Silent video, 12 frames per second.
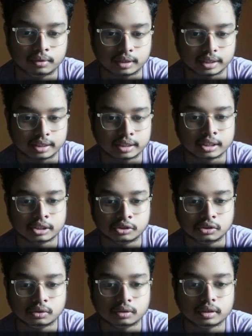Okay,
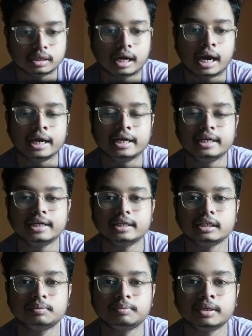so
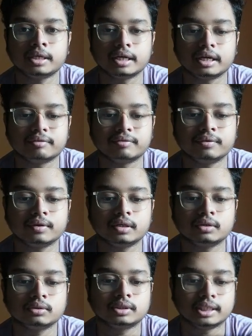ideally speaking, if you
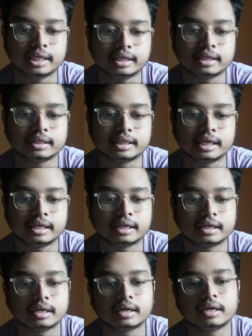want to check that
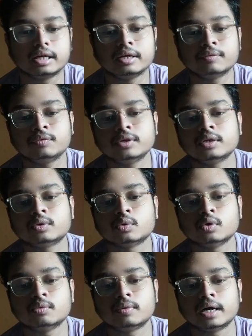if we
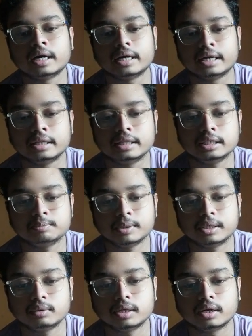go via in this
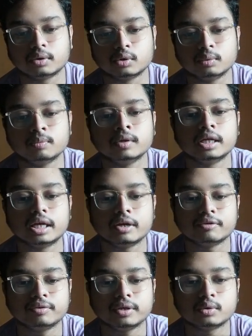particular group,
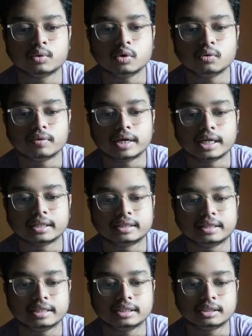if we go via
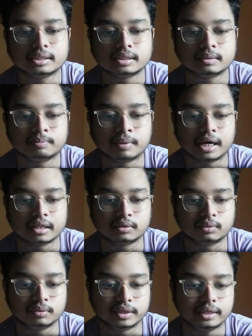this
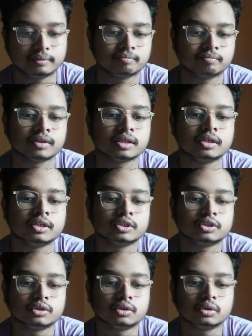pathway,
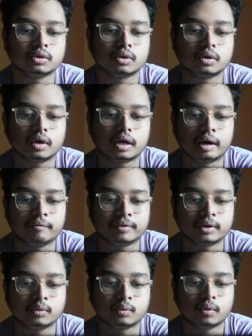so
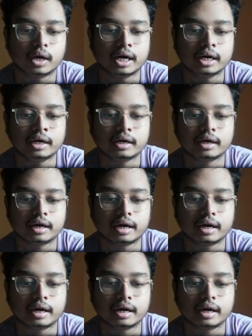after 1